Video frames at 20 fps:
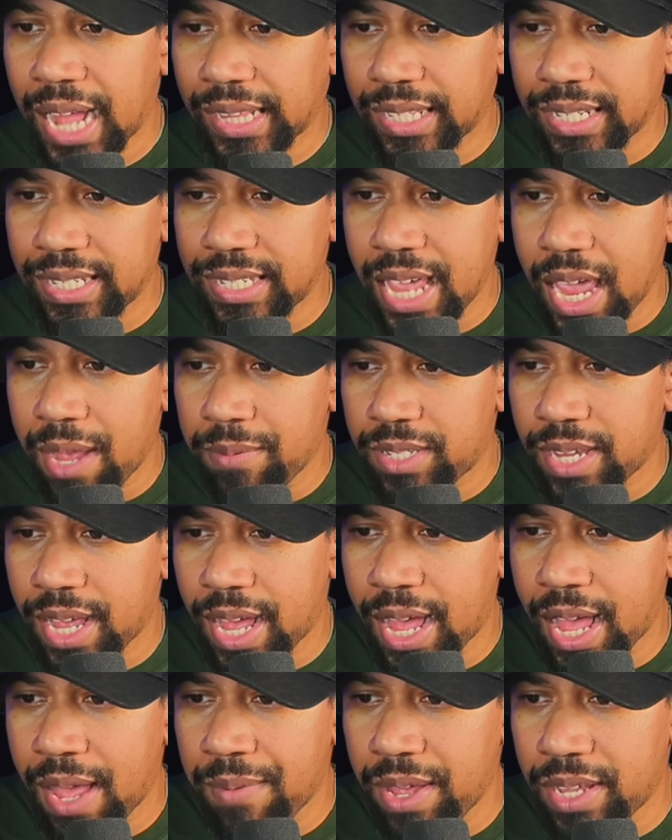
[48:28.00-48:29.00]
At the same
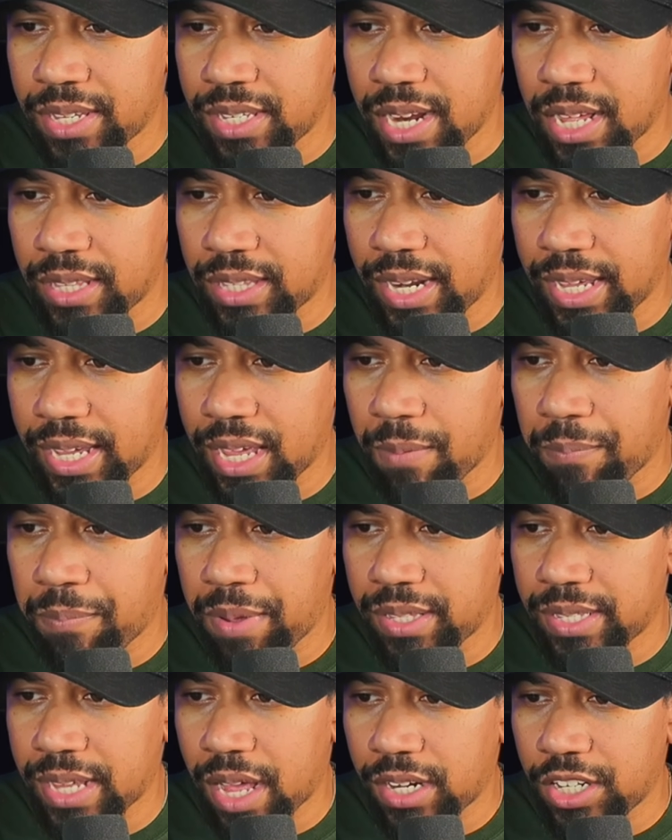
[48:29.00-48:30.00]
time, it's nothing to
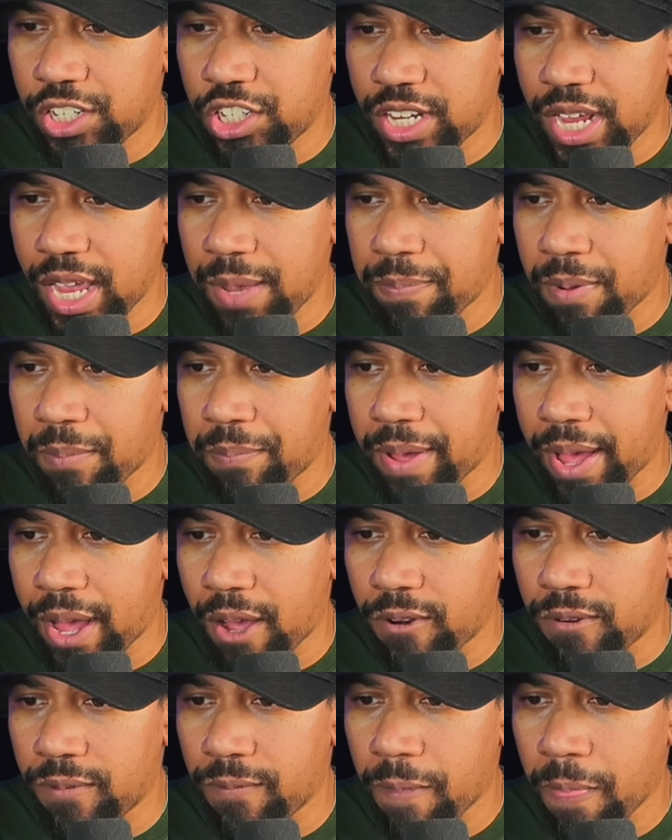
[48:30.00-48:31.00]
get bent out of shape
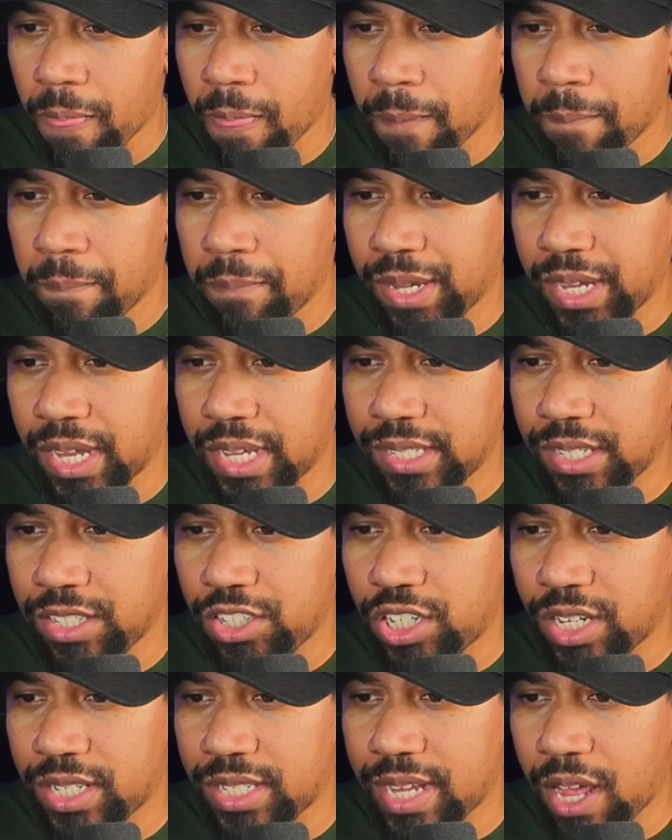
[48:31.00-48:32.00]
about
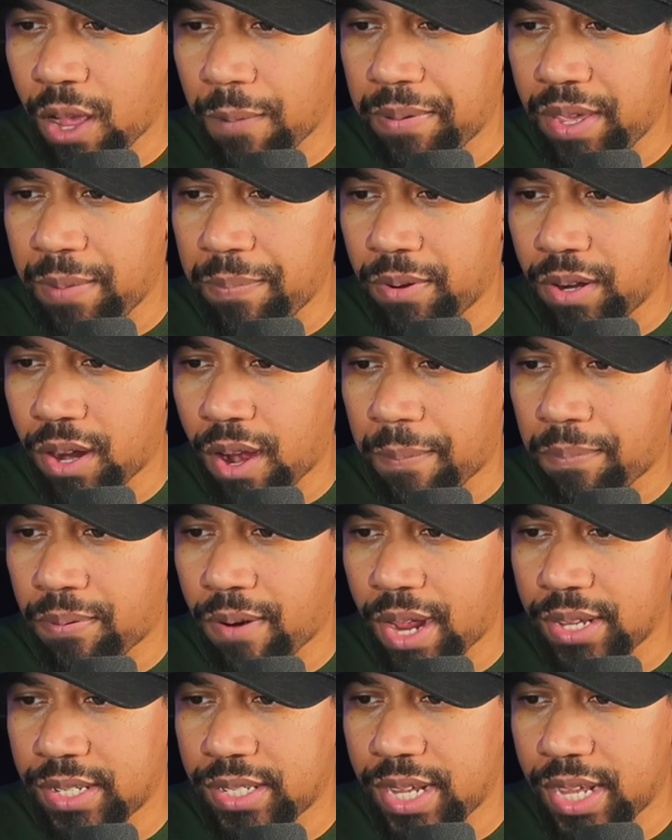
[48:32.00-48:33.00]
because it's just how people are
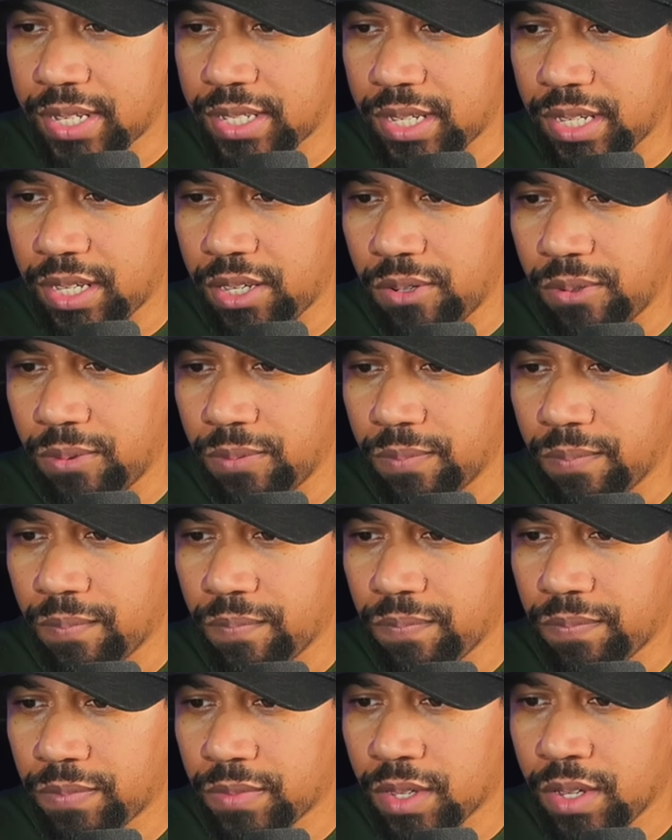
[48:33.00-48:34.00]
processing you.
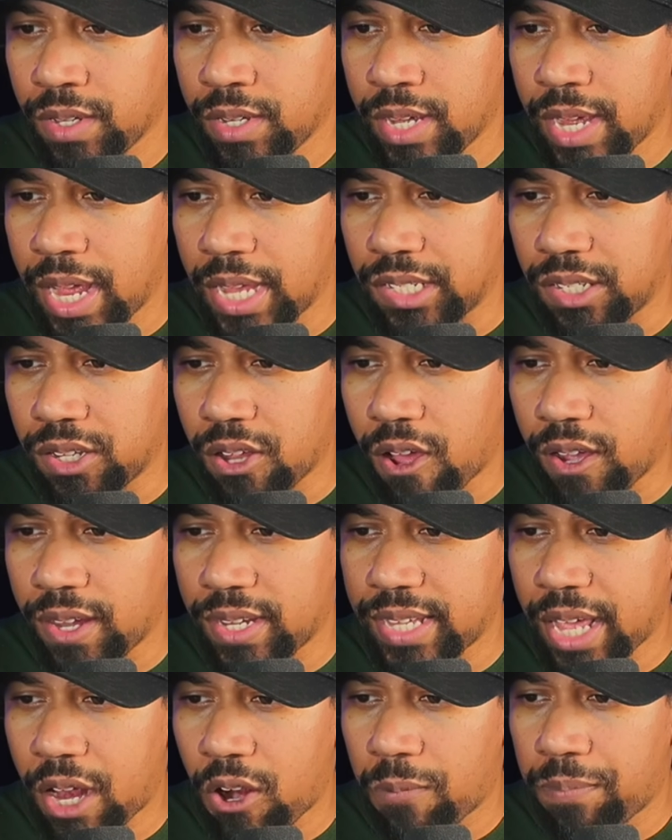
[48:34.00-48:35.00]
As
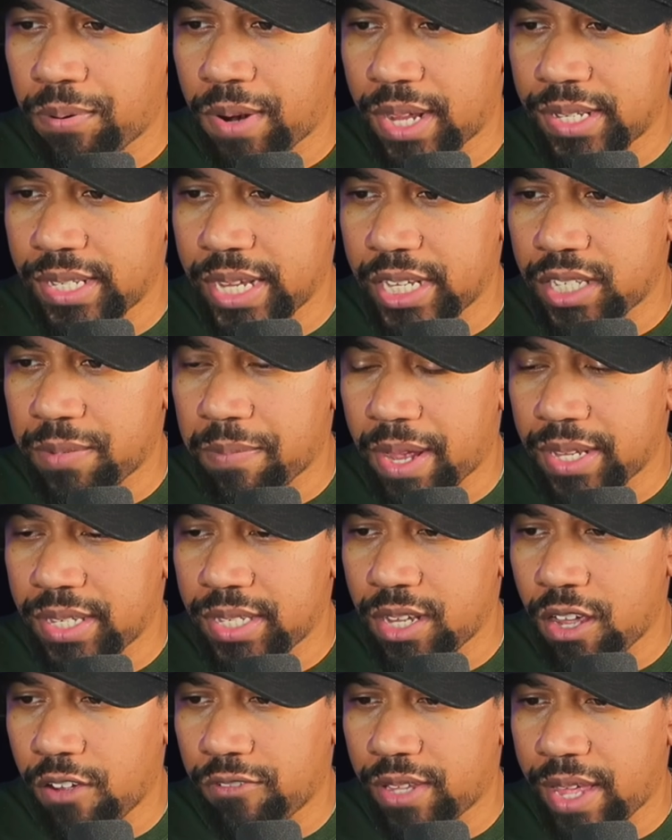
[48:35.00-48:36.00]
long as I don't process
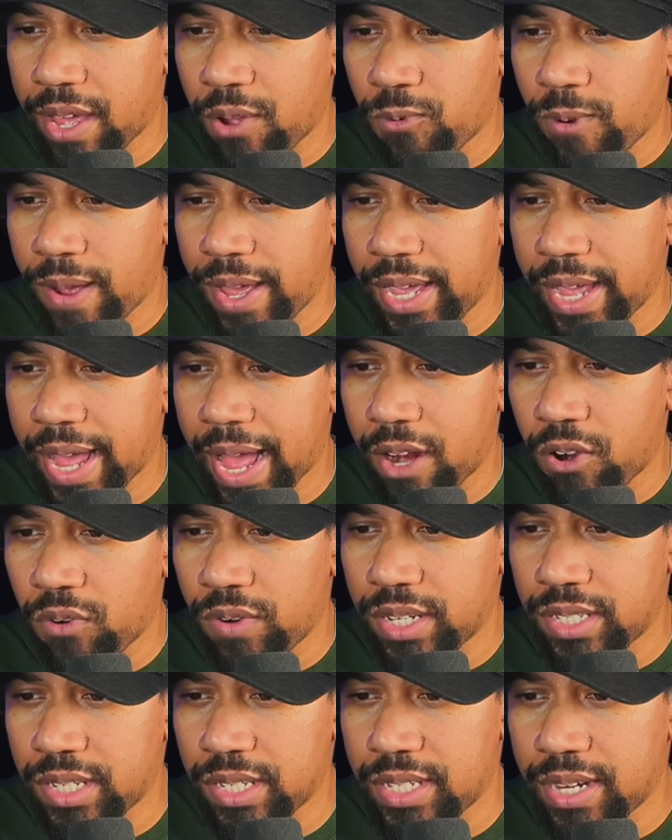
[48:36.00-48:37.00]
myself that way, I
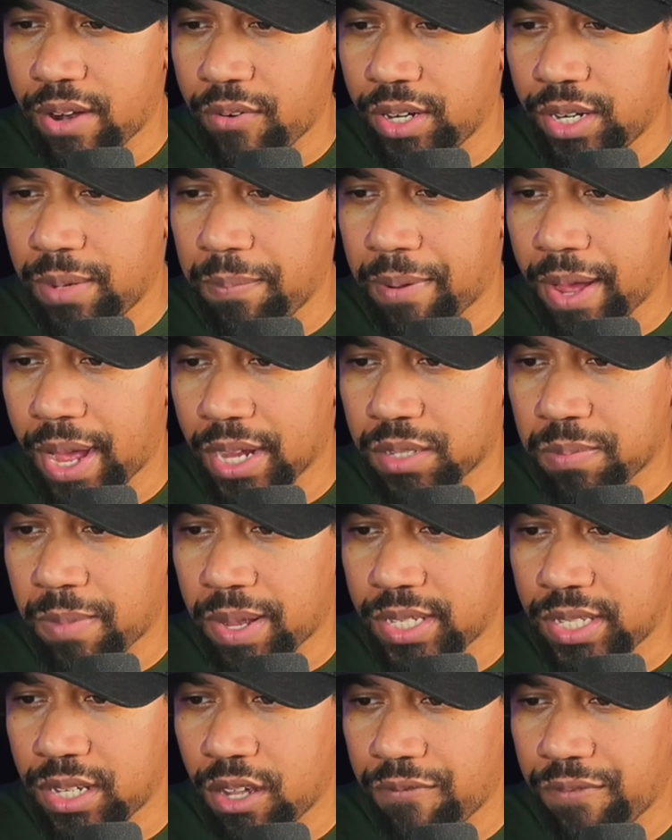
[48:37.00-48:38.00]
don't necessarily
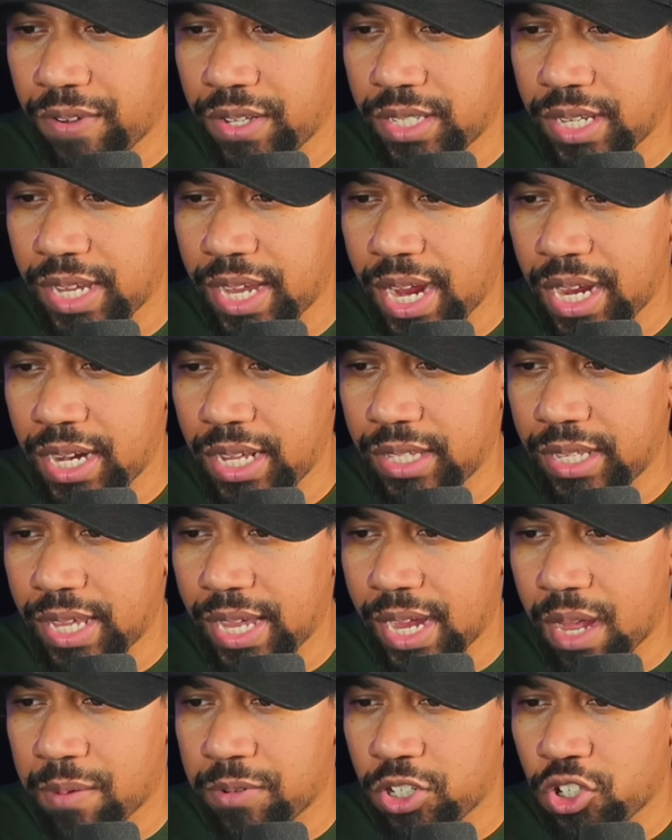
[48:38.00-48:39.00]
box myself into
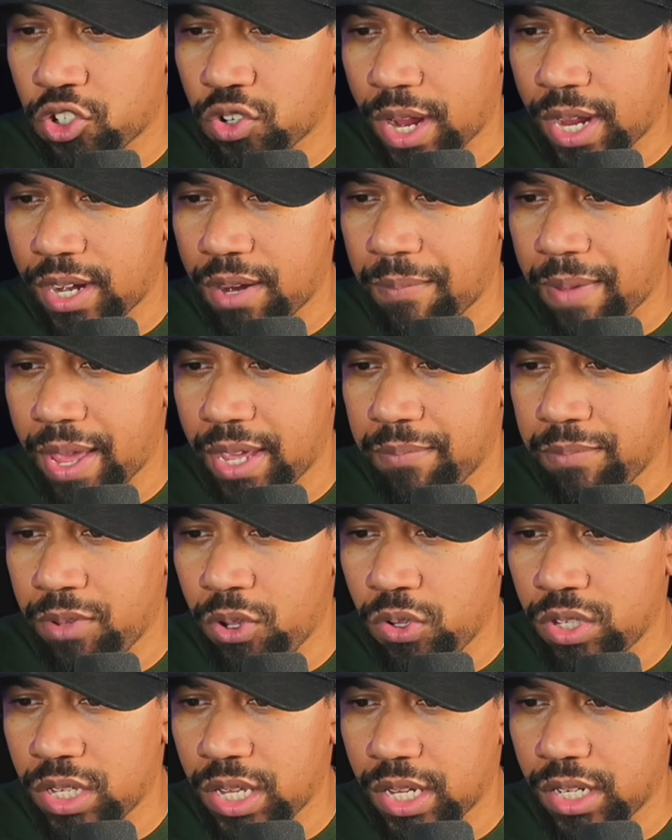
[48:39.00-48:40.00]
anything. I'm just trying to make
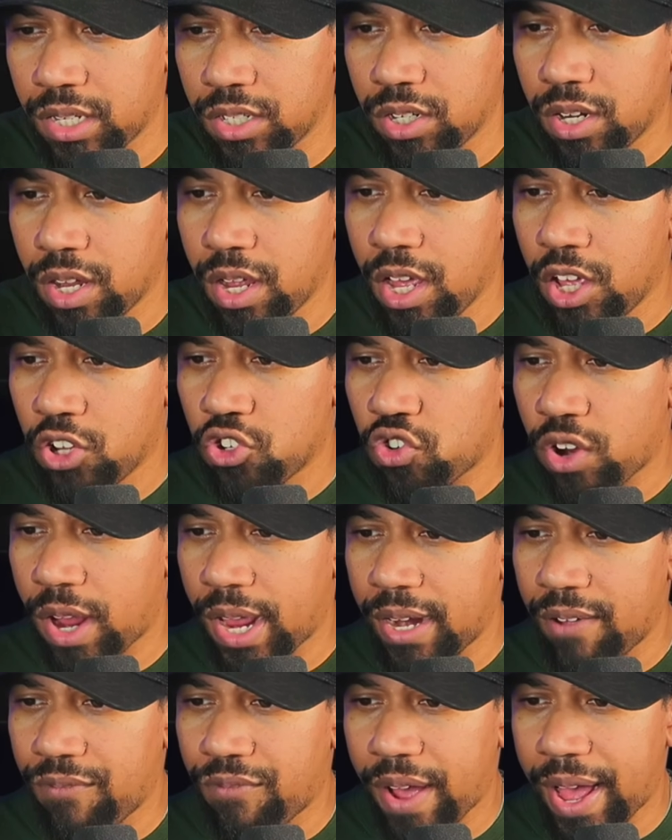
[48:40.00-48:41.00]
music,
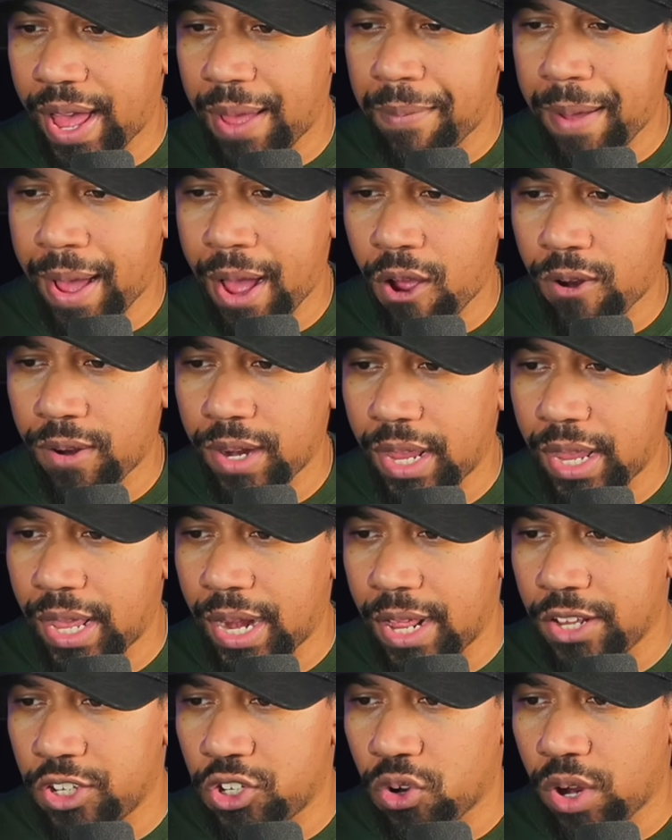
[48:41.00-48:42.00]
trying to vibe out
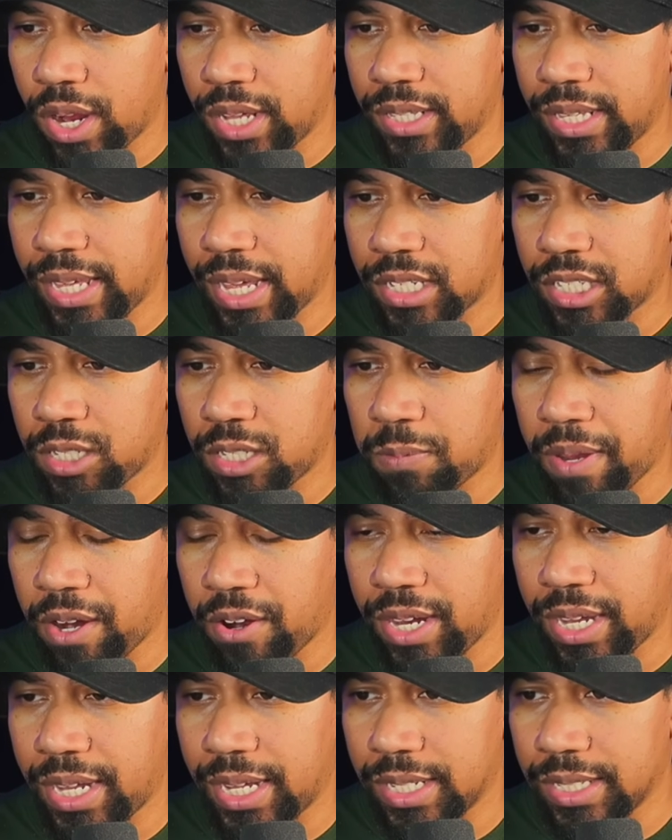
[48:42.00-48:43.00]
and enjoy the
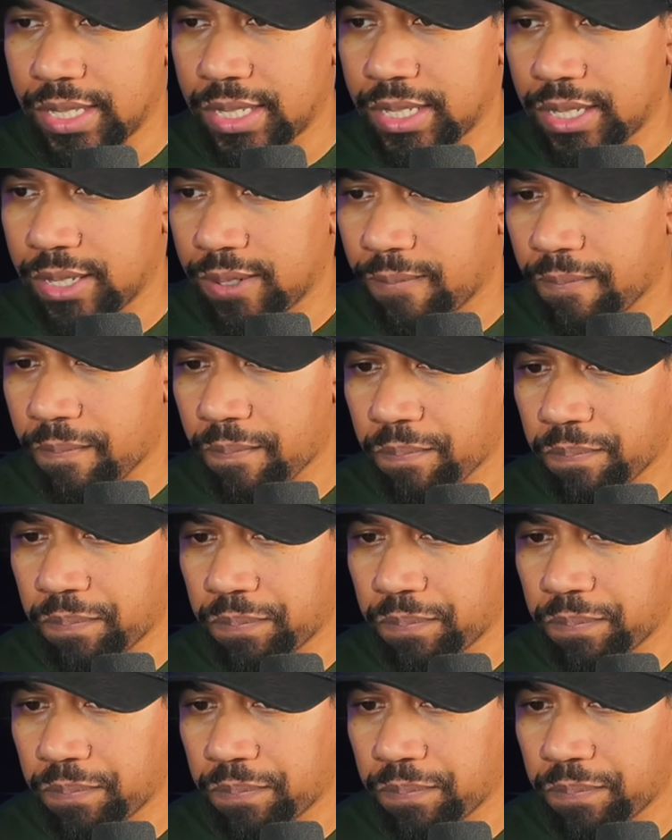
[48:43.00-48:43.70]
experience.